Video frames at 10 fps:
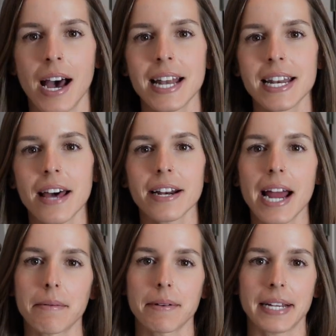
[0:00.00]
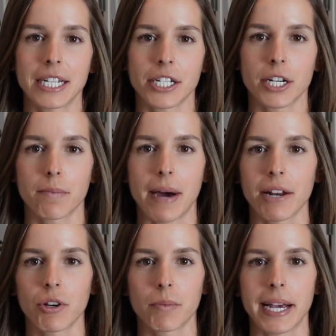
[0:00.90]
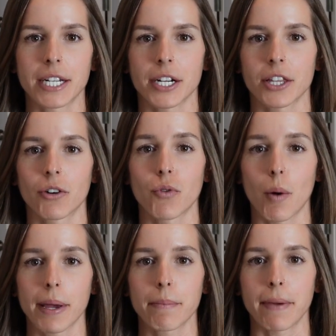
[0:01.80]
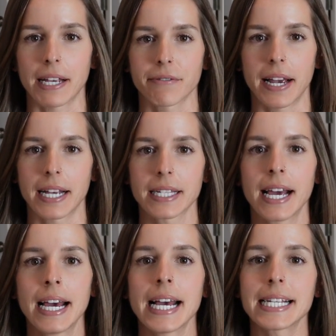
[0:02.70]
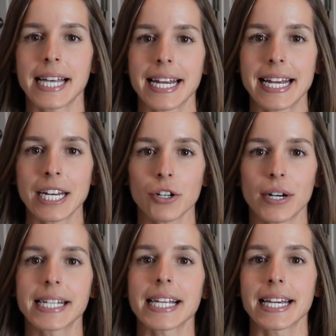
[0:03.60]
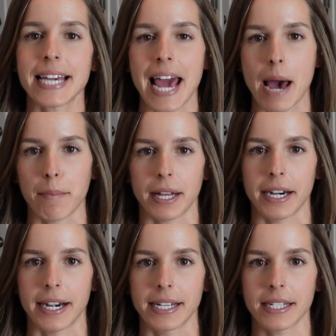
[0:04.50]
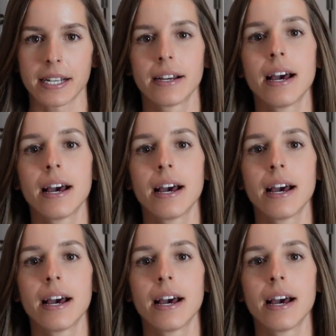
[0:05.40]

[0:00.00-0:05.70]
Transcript: Another adaptation your body will make during the aerobic base phase is an increase in capillaries.